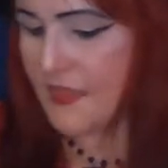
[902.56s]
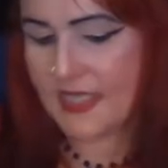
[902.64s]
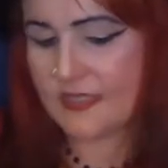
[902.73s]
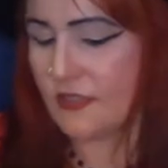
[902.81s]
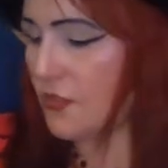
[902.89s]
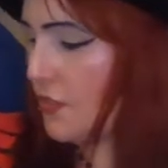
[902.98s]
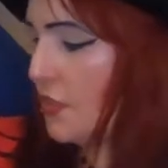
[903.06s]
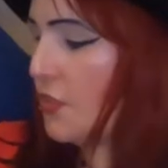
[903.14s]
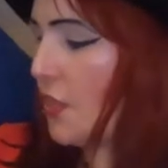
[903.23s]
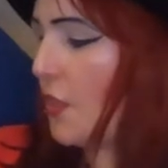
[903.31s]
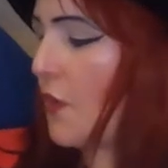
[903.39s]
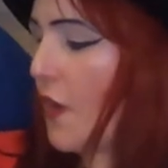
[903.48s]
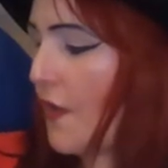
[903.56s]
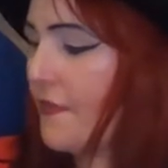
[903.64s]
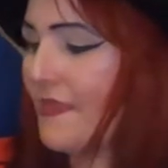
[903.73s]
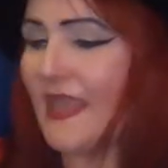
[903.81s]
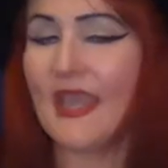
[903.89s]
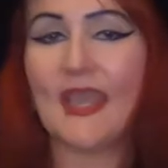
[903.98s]
These are gonna go
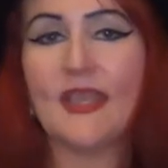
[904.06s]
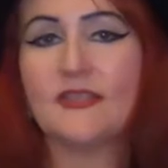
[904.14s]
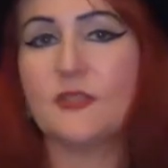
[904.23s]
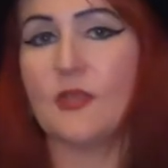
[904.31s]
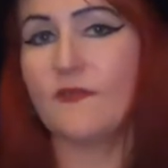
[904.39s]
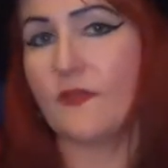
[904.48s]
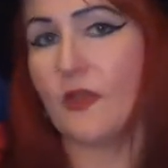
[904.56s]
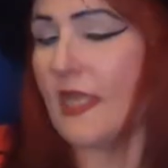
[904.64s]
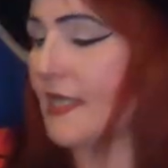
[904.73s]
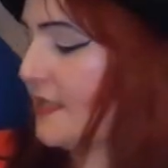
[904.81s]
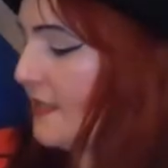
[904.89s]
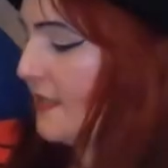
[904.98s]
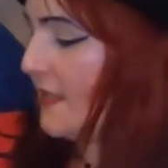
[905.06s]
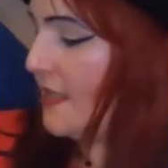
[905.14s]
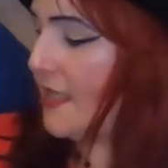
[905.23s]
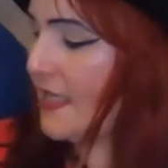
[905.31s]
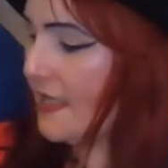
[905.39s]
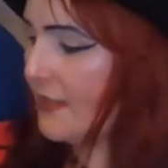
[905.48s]
on there. So I've got like a
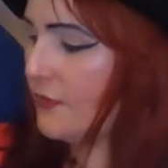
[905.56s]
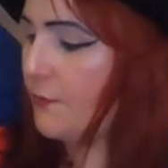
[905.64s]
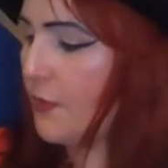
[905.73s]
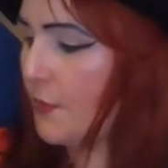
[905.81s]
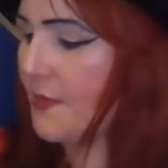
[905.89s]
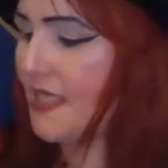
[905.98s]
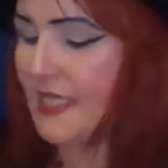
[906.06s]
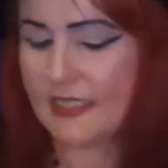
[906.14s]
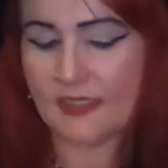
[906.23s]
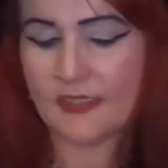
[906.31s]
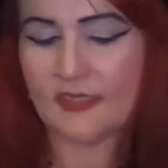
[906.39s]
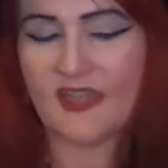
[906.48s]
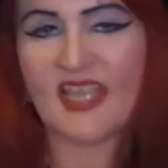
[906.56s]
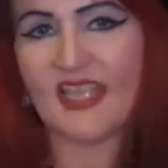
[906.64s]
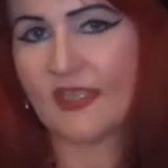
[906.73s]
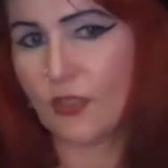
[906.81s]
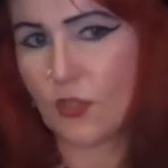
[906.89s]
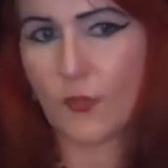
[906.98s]
little pumpkin
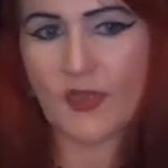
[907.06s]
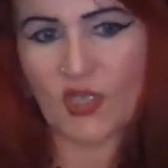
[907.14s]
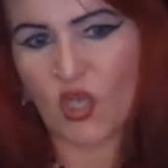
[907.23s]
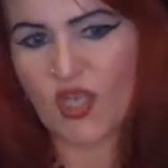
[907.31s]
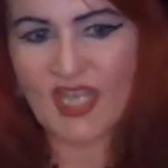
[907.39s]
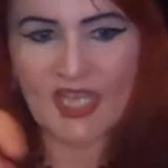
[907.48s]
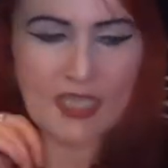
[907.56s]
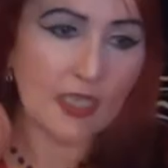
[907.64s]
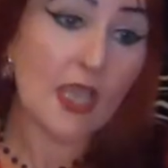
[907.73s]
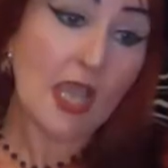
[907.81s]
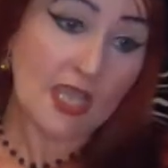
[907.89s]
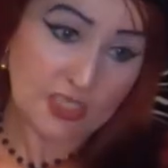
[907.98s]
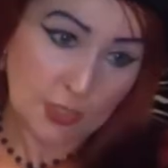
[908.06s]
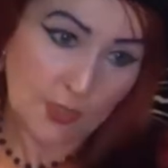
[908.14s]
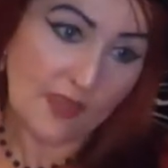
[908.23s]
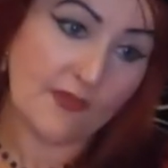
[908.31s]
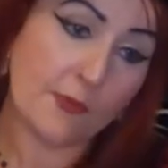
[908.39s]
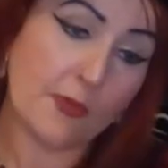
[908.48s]
thing going on here. I do
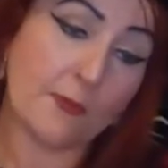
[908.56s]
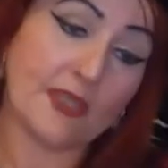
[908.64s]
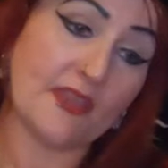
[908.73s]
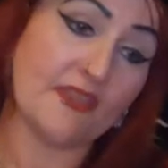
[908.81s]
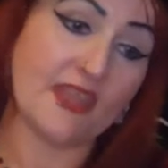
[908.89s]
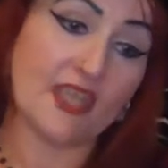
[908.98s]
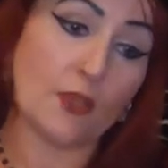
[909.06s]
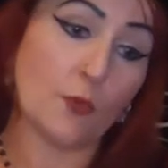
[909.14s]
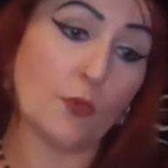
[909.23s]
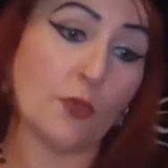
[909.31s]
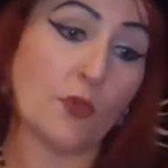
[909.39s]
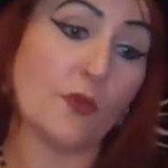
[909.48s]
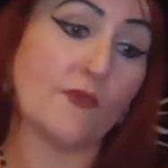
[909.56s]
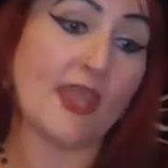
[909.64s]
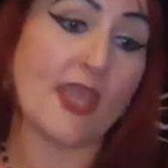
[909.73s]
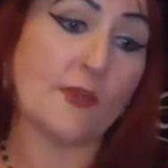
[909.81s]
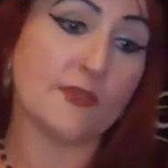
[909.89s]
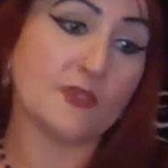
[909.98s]
have a pumpkin thing going over
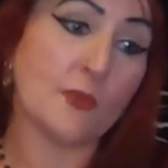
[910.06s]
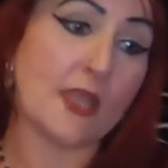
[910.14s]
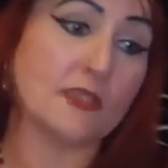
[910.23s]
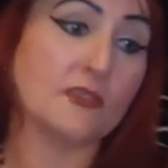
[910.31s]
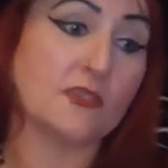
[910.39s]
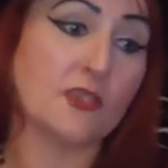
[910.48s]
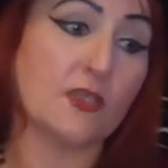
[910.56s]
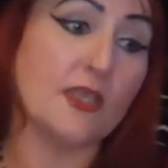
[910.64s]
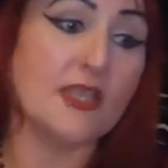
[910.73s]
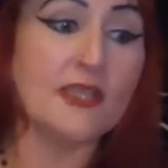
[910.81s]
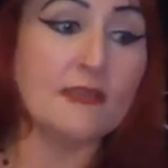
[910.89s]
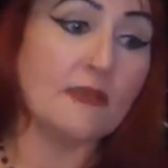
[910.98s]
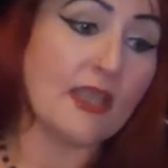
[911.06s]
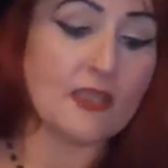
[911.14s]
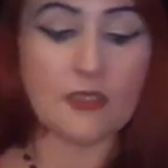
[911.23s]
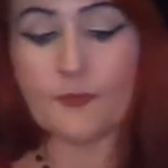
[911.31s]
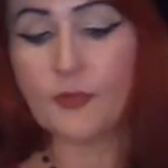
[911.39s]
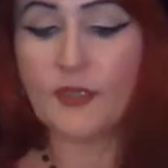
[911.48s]
there as well, so I
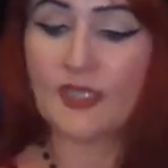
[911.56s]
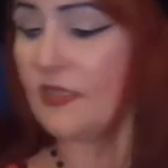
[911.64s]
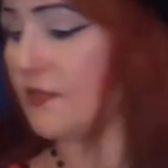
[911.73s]
could put